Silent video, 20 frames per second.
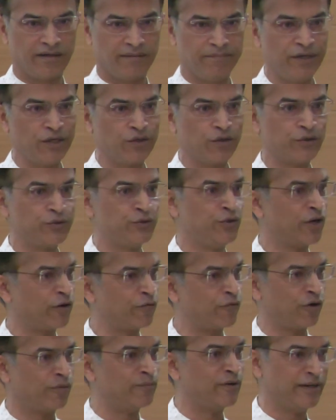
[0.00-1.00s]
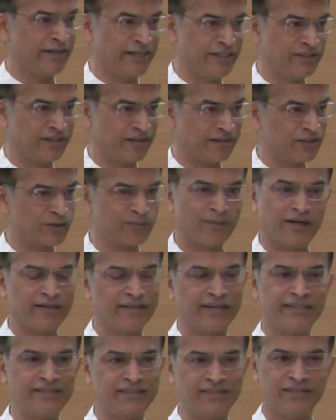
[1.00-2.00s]
because you are from a region.
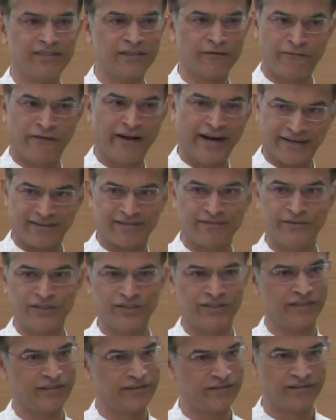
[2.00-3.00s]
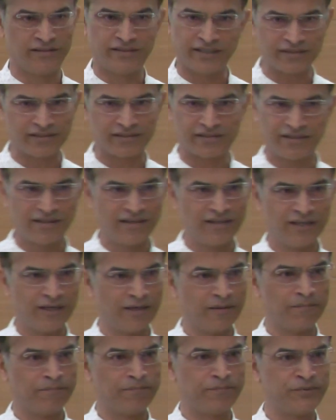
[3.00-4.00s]
Smartness is a fact which is just
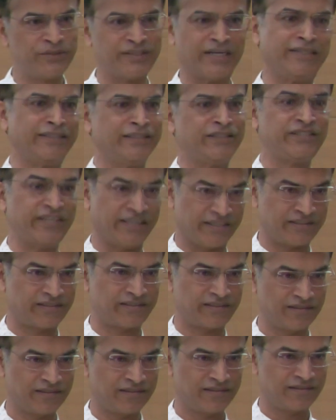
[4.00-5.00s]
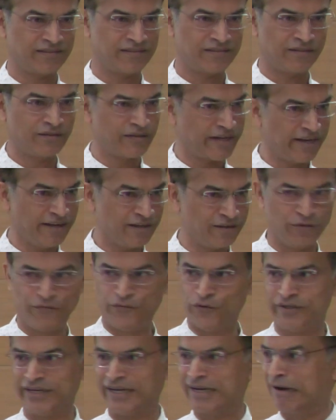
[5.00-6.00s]
statistics. Okay.
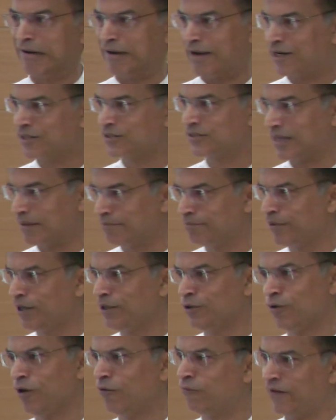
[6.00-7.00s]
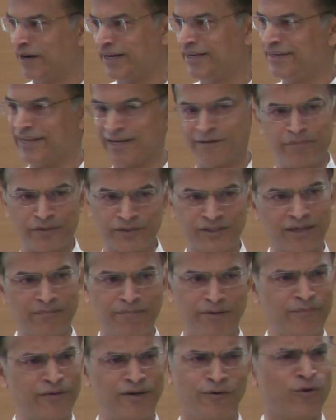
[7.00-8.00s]
If you take a large sample, you will find 10%
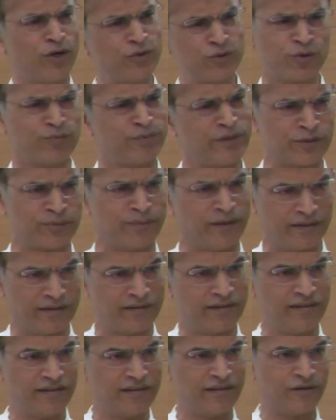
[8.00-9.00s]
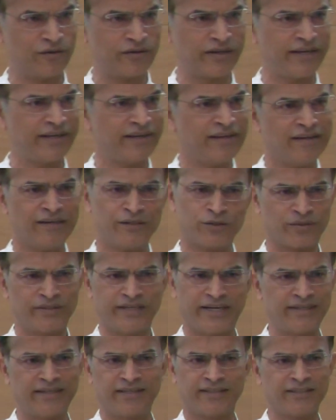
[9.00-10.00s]
people who are super smart. Okay. So
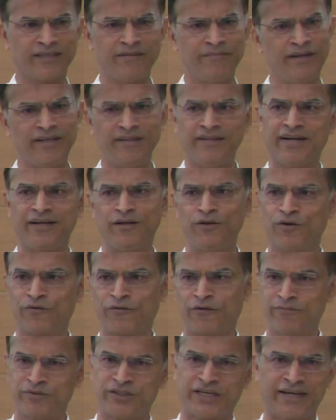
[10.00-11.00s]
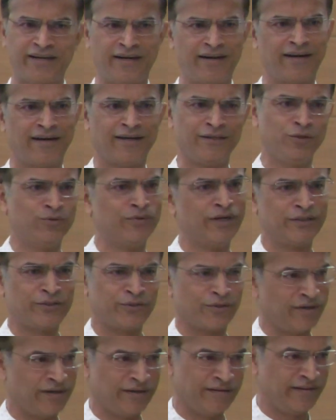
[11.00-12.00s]
that doesn't mean that you're from China, US
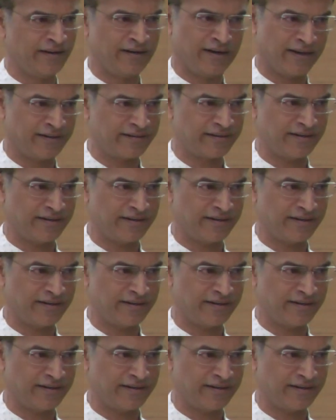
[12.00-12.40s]
or anything like